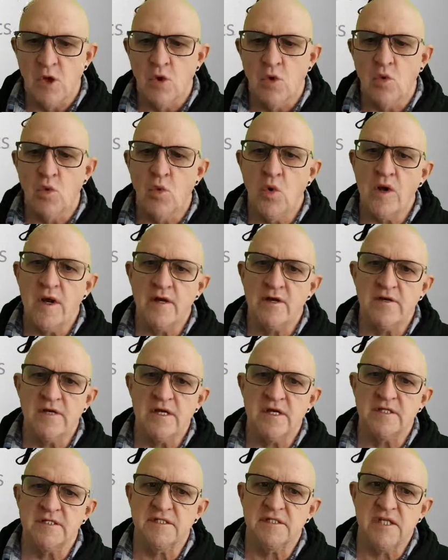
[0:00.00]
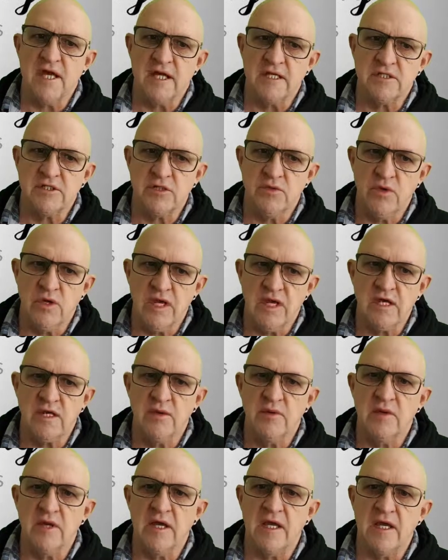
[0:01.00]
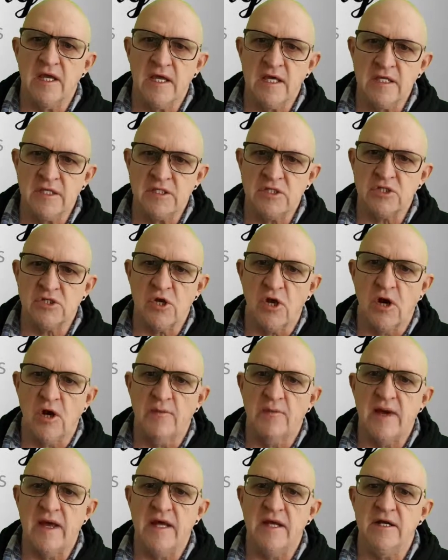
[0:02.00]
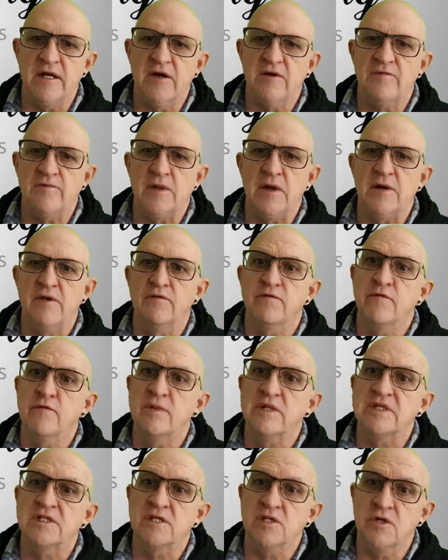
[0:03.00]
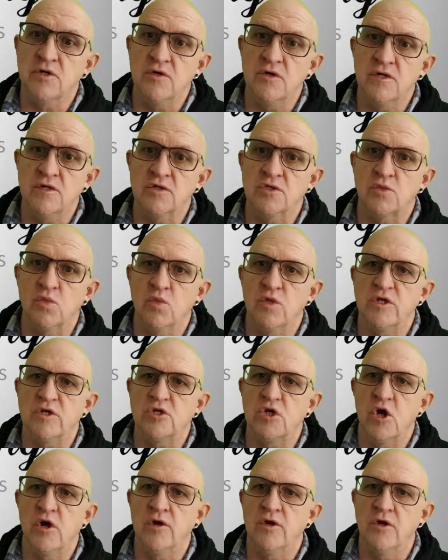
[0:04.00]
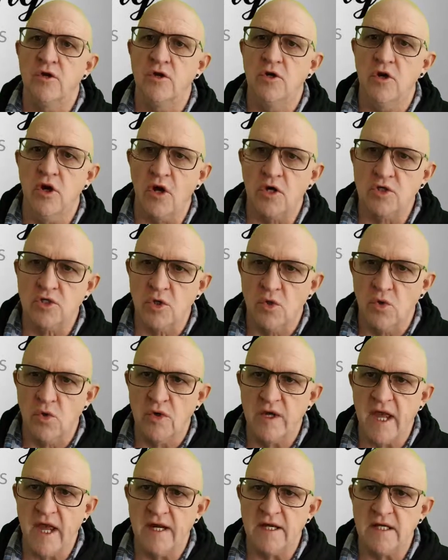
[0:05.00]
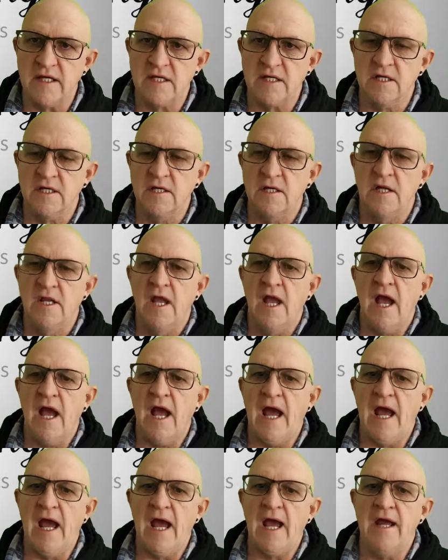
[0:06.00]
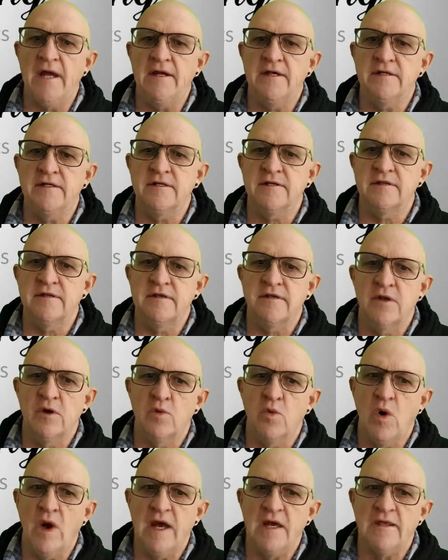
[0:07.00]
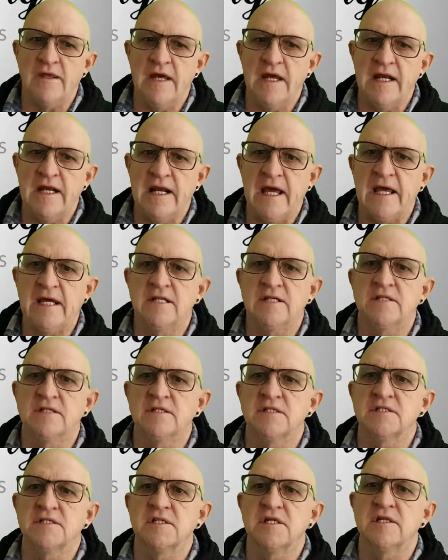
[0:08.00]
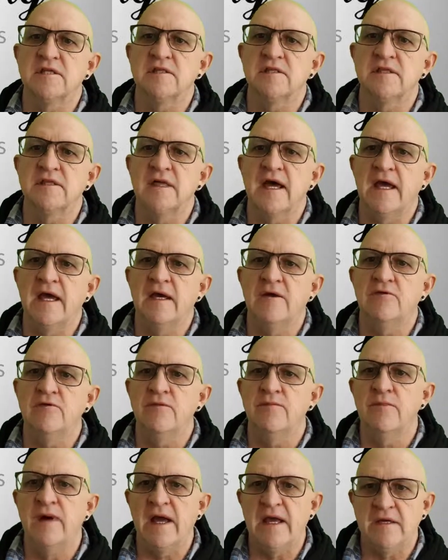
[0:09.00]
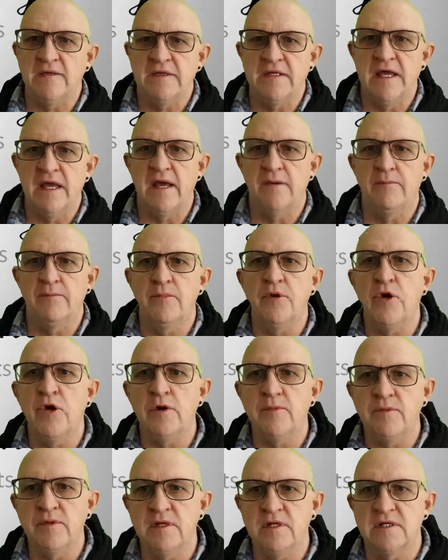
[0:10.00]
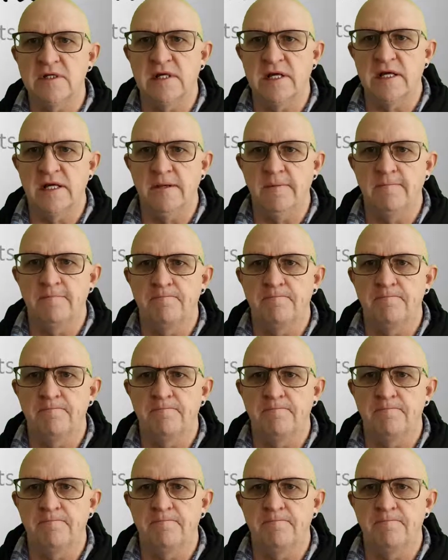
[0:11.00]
Whereas tattoo inks are made up of materials which are not organic, and the way they're laid in the skin, they remain there permanently.